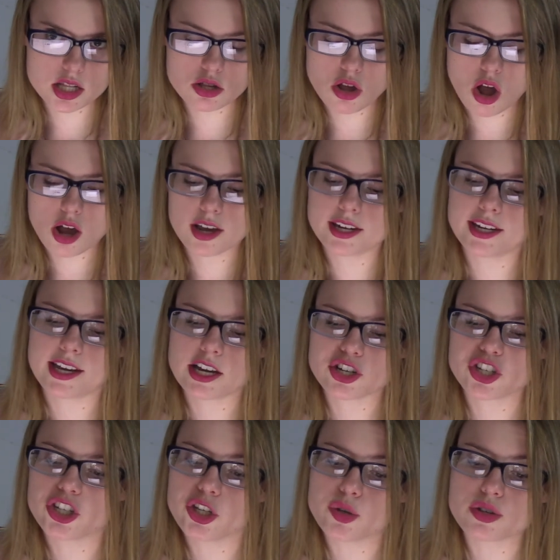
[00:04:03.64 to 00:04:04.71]
long, and he
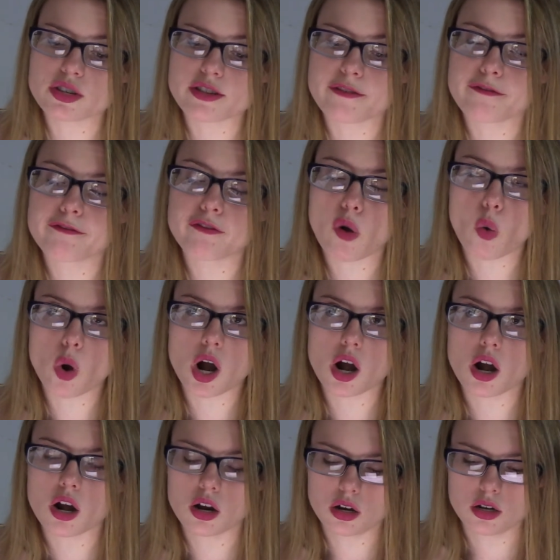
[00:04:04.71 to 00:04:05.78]
actually uses
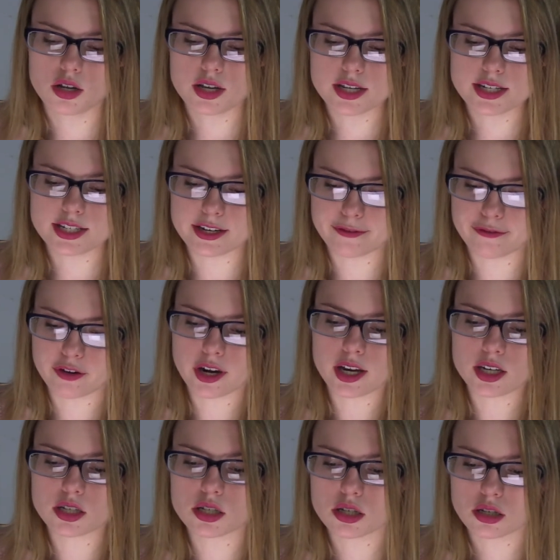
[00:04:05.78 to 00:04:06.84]
4
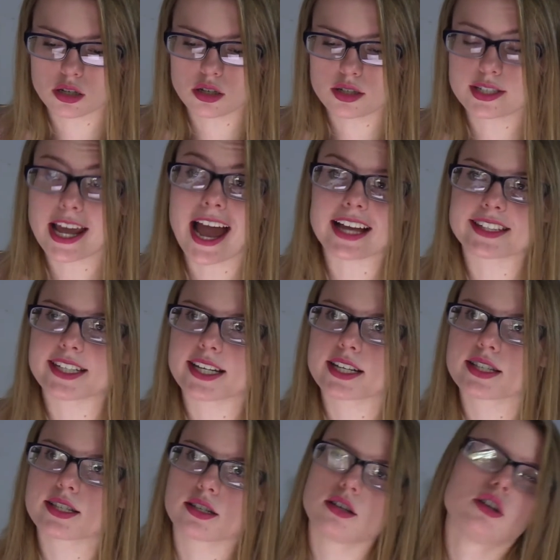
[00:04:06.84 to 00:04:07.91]
different
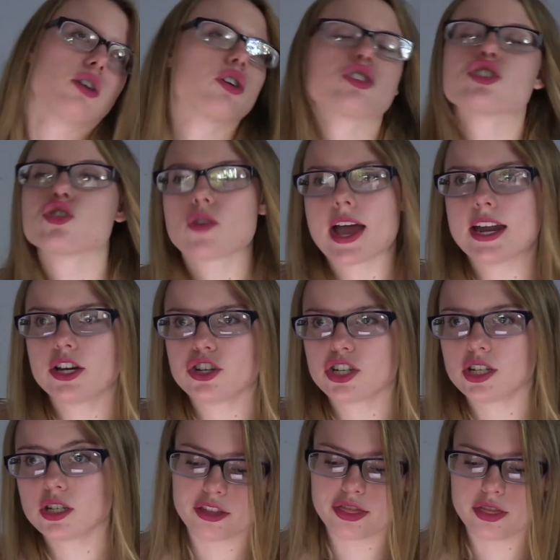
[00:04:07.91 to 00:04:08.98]
tactics or
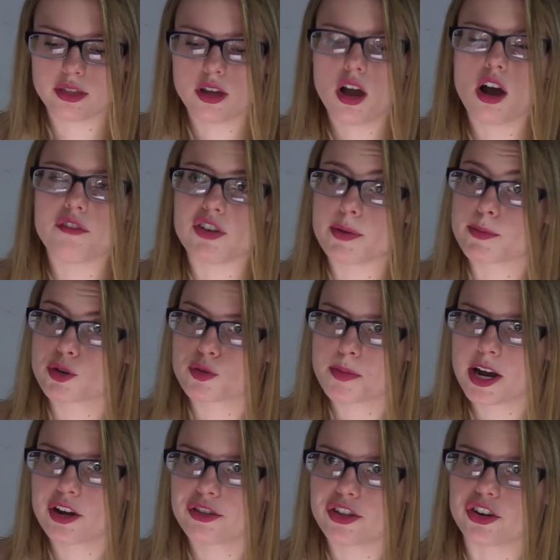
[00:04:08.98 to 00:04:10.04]
strategies of image
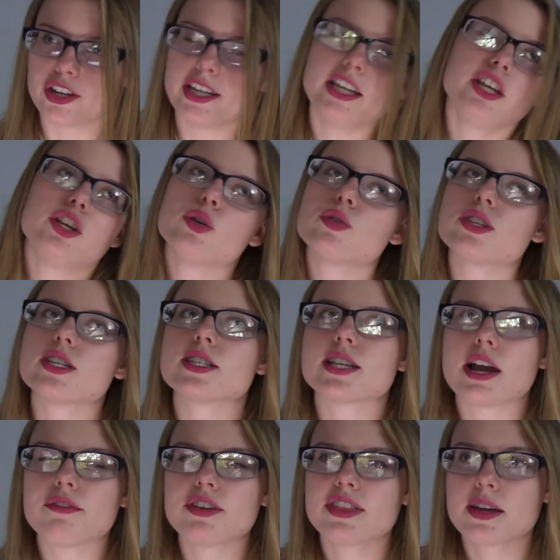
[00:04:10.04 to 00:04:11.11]
repair theory. He uses
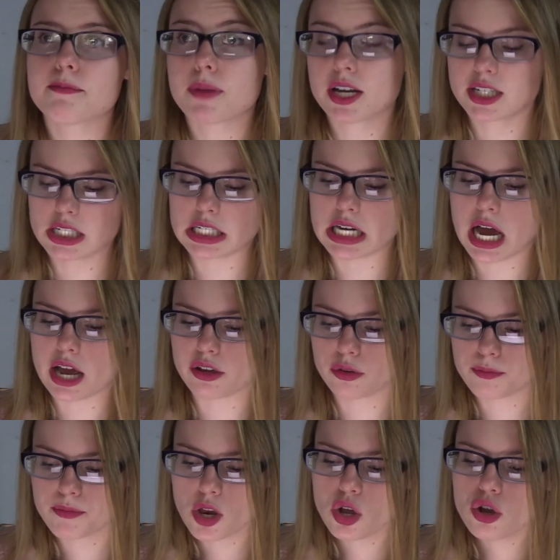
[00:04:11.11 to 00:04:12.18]
everything but denial.
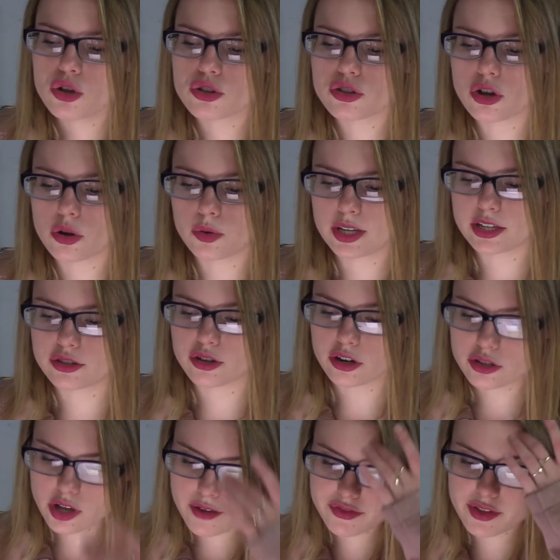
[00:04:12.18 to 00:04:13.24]
So he
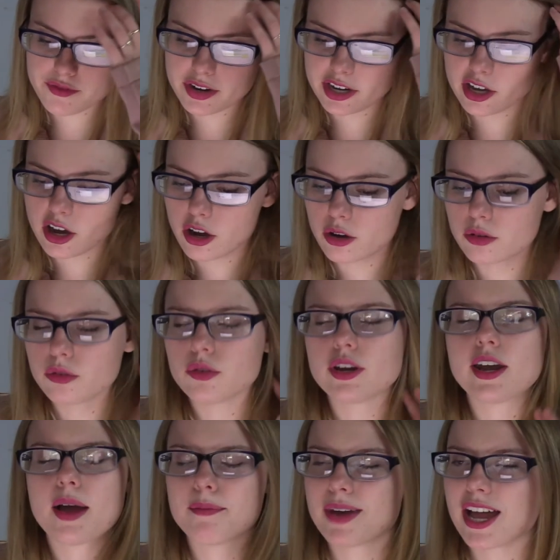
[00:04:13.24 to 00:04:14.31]
starts off the video, and
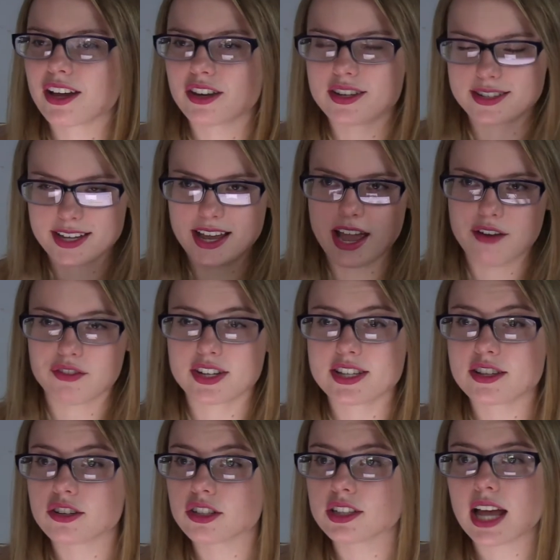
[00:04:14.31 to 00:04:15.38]
I'm not going to say every
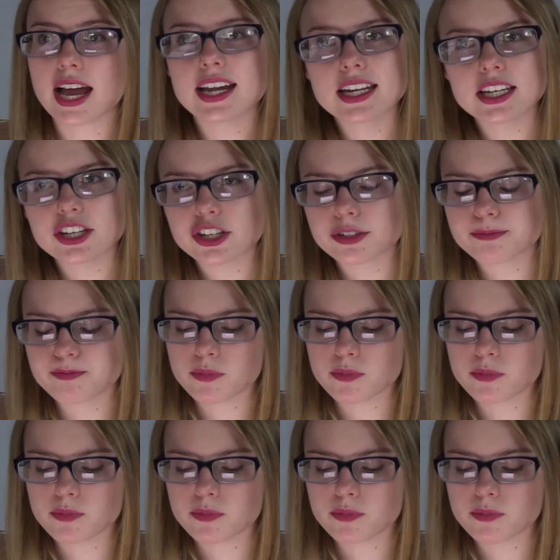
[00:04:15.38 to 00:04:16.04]
single line in here,